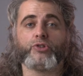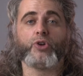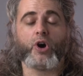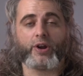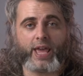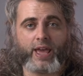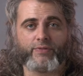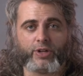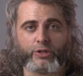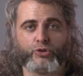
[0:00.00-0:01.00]
not
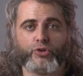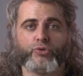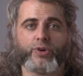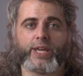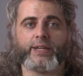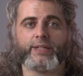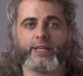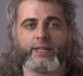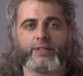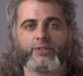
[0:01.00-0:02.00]
have internal
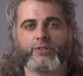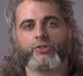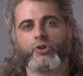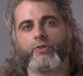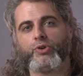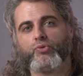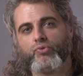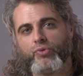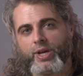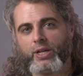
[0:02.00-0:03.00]
NDs, so if you
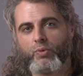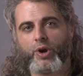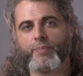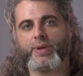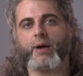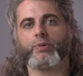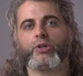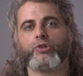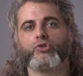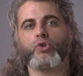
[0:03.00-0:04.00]
really want to be able to
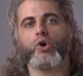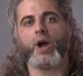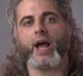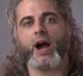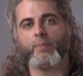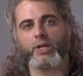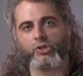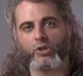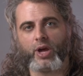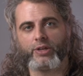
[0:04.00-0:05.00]
control how
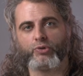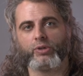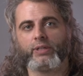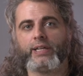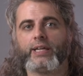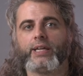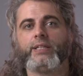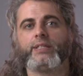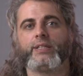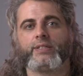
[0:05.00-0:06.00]
much light you're letting
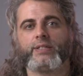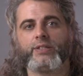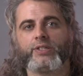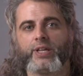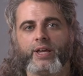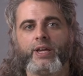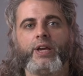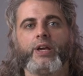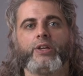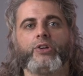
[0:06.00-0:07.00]
into the sensor,
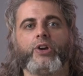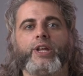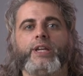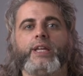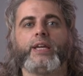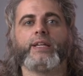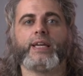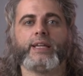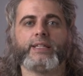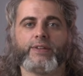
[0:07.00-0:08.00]
you're going to need
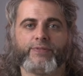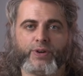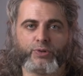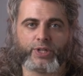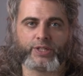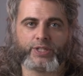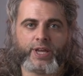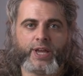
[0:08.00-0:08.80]
ND filters.